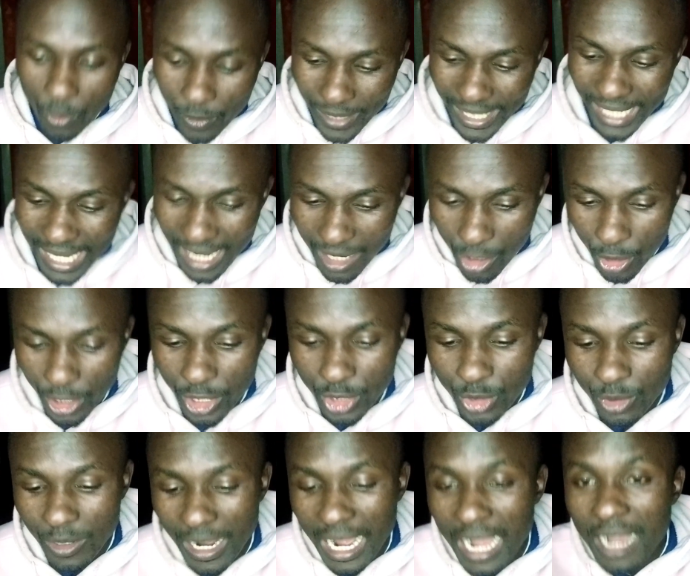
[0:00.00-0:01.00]
We are
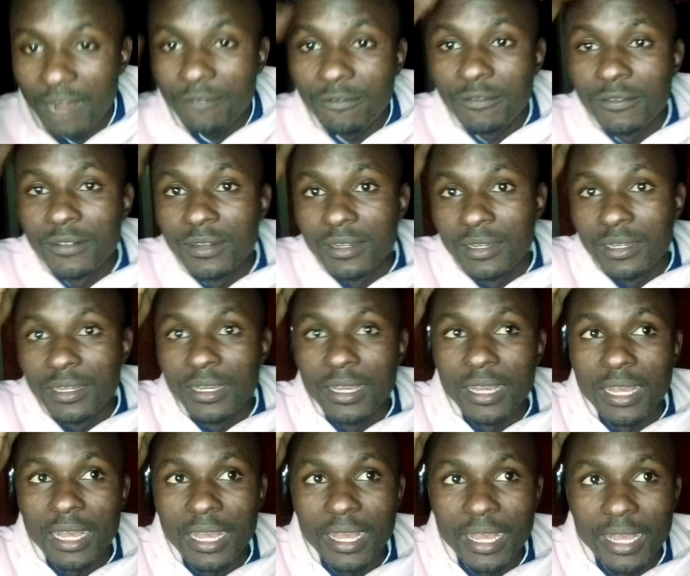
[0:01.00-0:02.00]
going to have
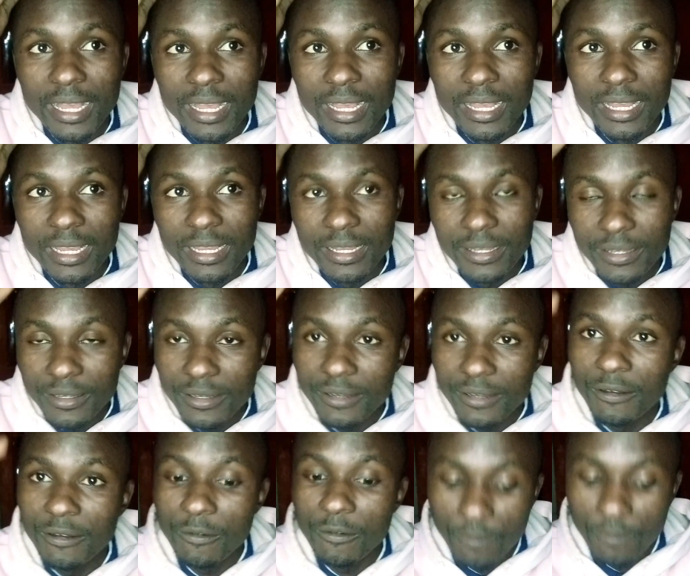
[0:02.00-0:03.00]
uh,
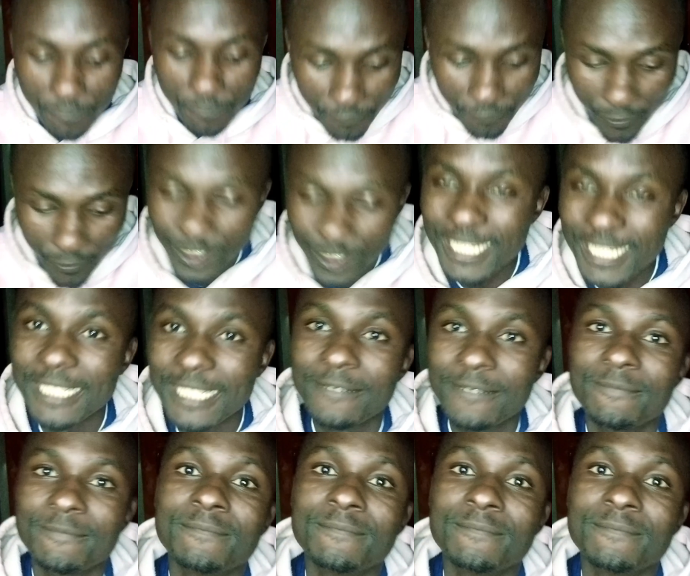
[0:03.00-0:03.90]
40.